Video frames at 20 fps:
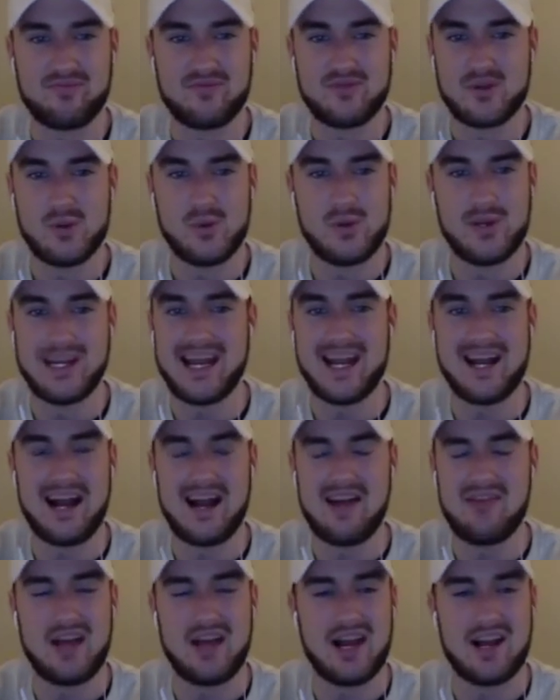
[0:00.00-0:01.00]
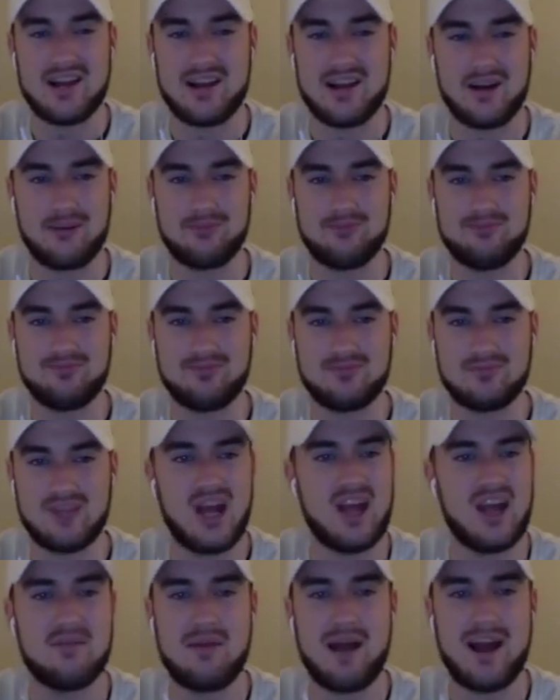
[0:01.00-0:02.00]
We can't have that in here.
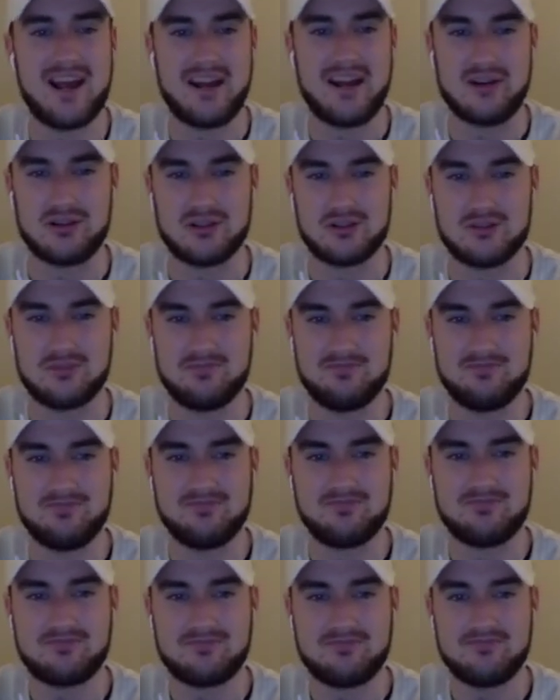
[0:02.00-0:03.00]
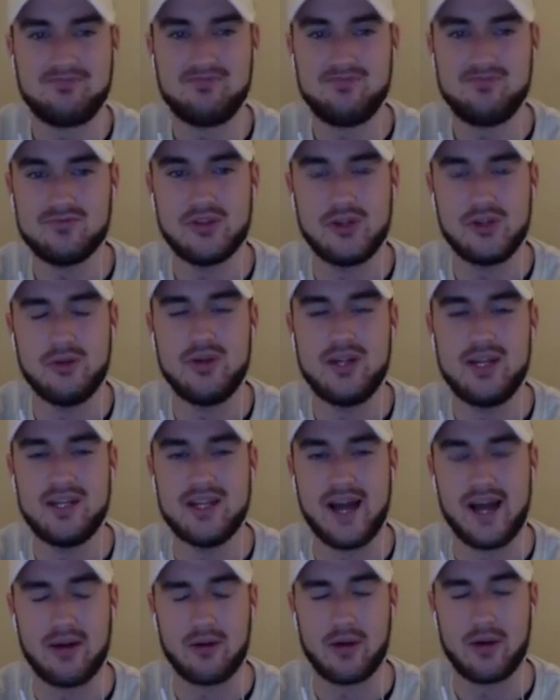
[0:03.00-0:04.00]
Not in my house. You need
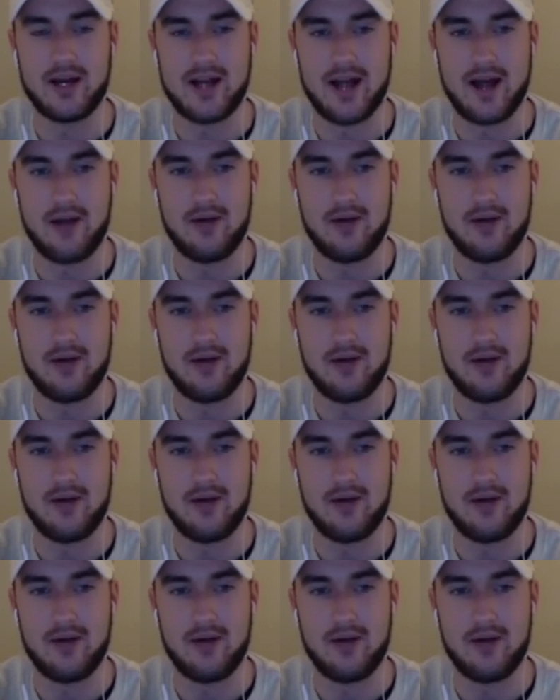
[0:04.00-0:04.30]
that right now.